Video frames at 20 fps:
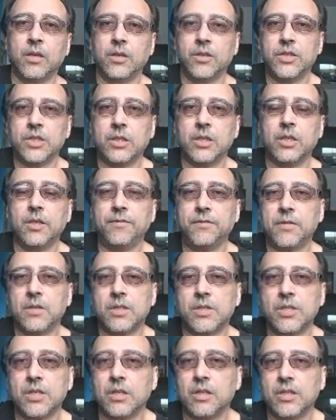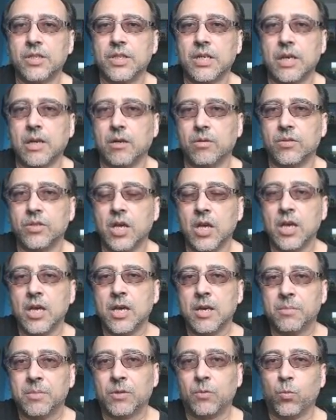You see the difference in the sounds.
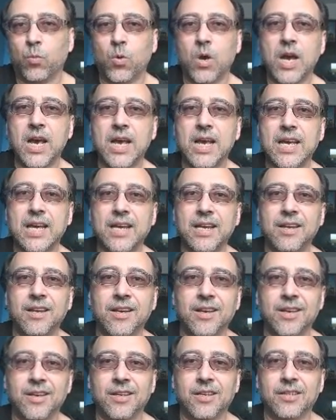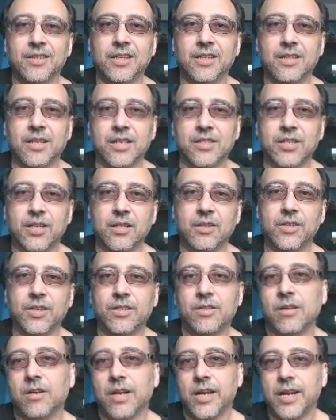But why the classical
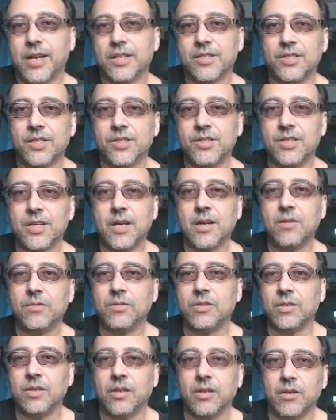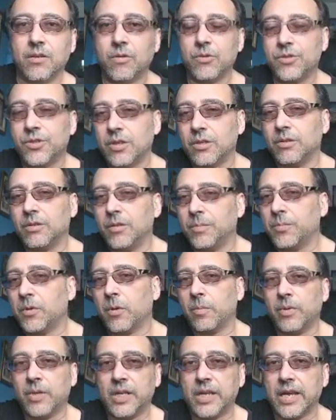guitar has this sound and acoustic, you
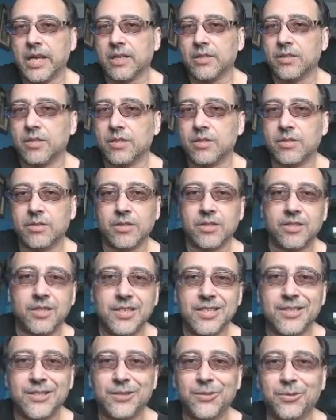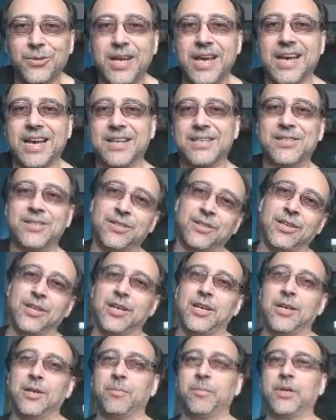probably guessed. It's easy to guess,
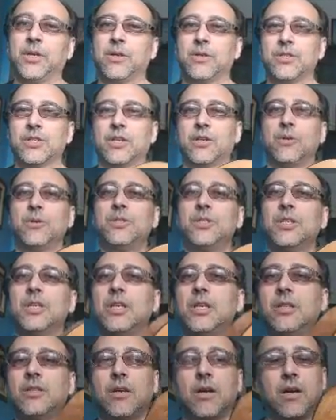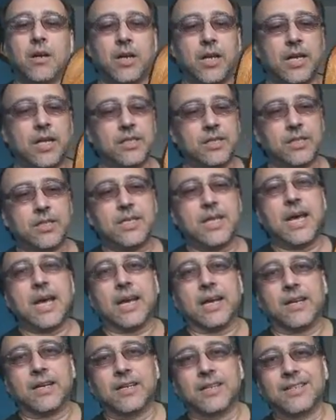because acoustic guitar has a
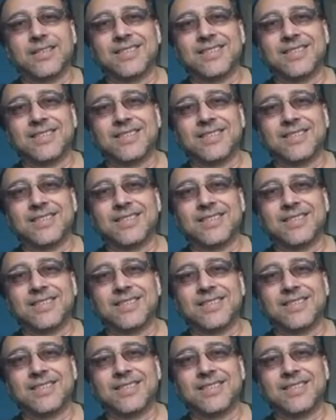deck